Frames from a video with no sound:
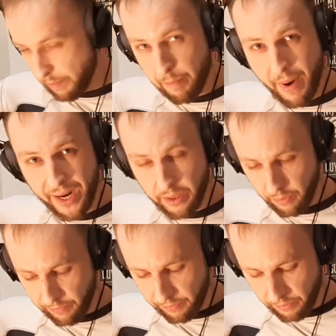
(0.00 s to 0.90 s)
body
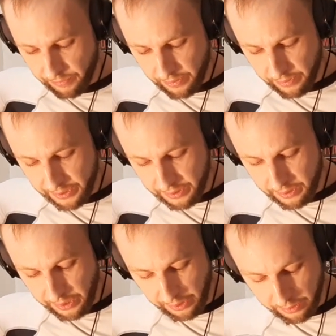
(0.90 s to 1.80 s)
of this
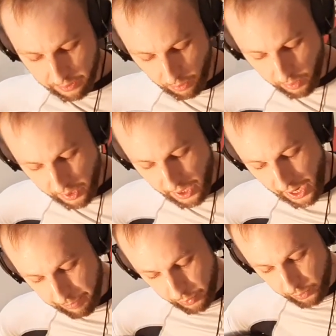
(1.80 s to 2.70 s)
string. So
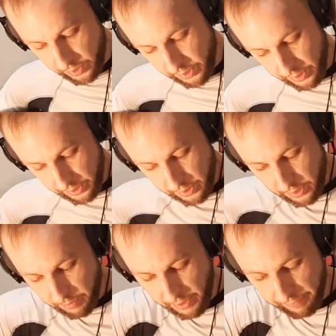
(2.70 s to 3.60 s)
I put
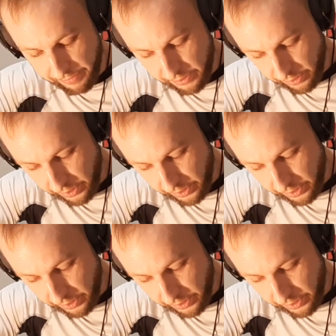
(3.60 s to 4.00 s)
my finger